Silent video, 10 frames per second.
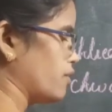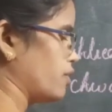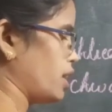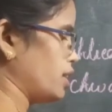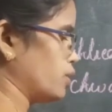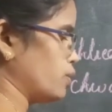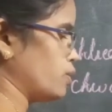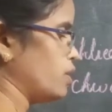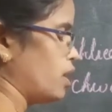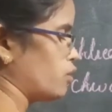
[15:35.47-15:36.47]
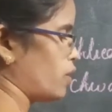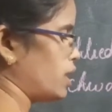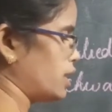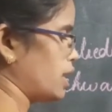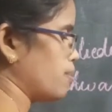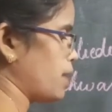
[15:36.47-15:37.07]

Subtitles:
5 to 20